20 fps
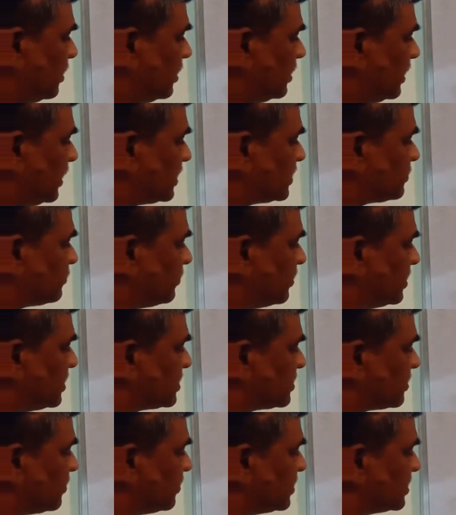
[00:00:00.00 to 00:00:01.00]
Next one
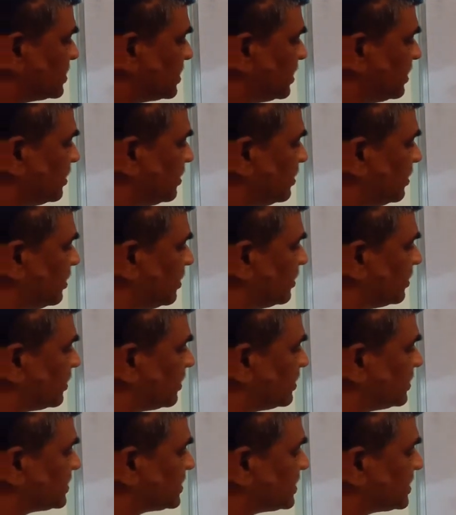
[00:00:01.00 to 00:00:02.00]
is called as a
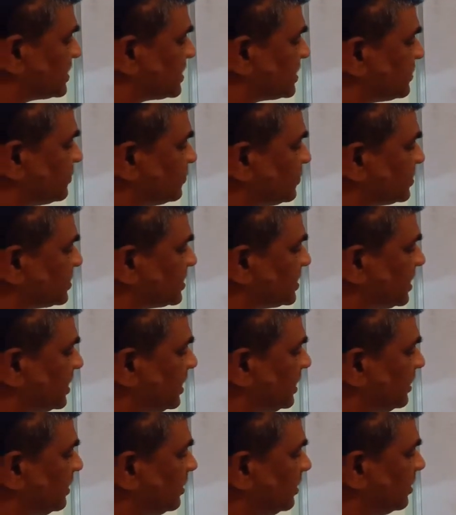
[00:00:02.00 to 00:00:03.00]
recessive
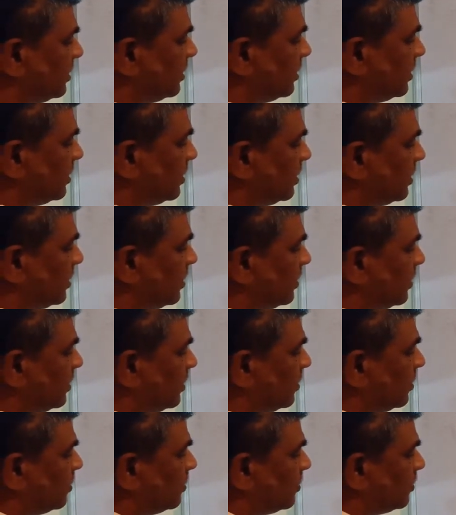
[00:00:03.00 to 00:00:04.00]
gene.
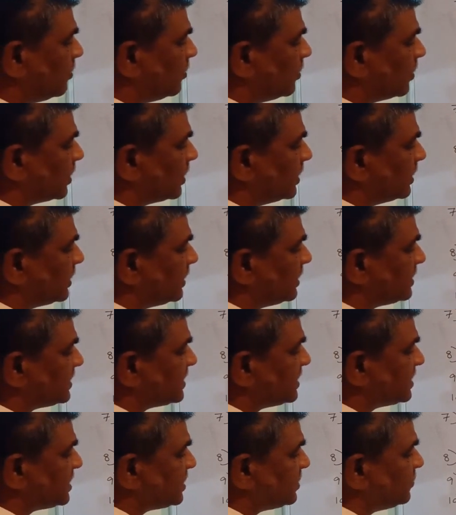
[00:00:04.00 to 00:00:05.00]
Okay,
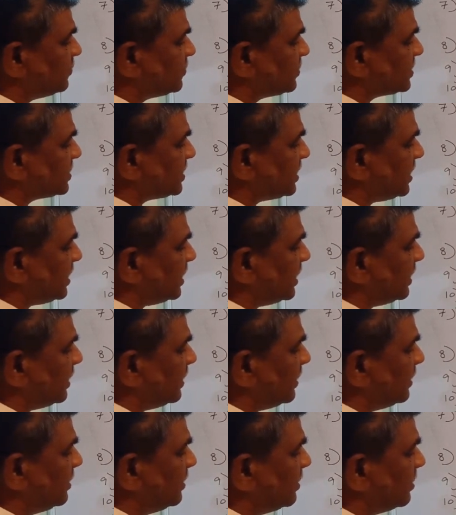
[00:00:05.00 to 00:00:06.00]
recessive
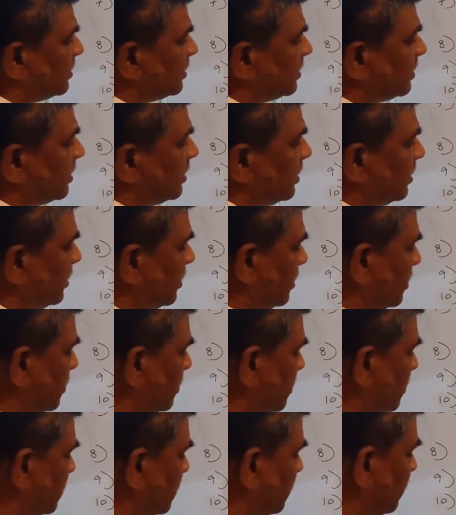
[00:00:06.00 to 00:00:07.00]
gene
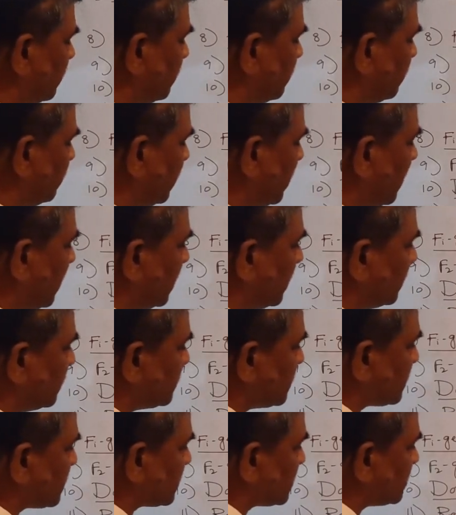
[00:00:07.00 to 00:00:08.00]

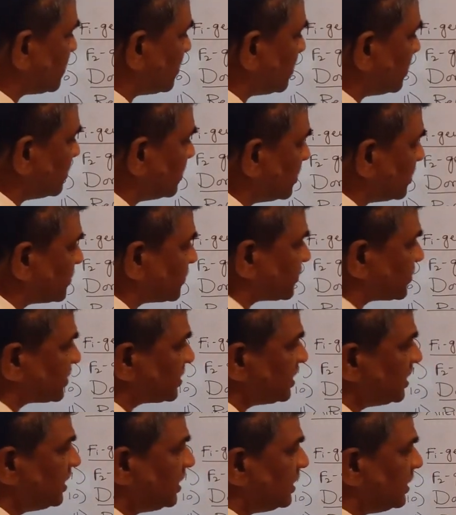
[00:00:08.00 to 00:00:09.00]
means the
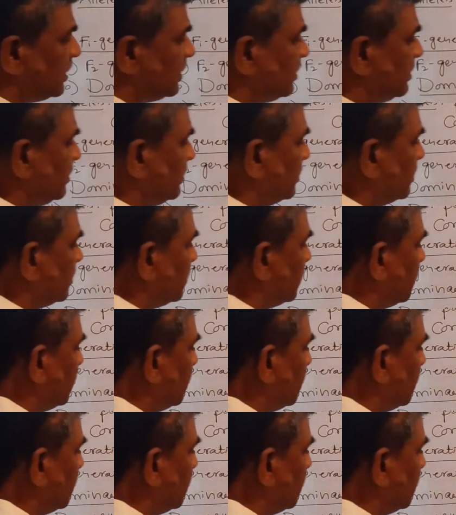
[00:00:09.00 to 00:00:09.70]
gene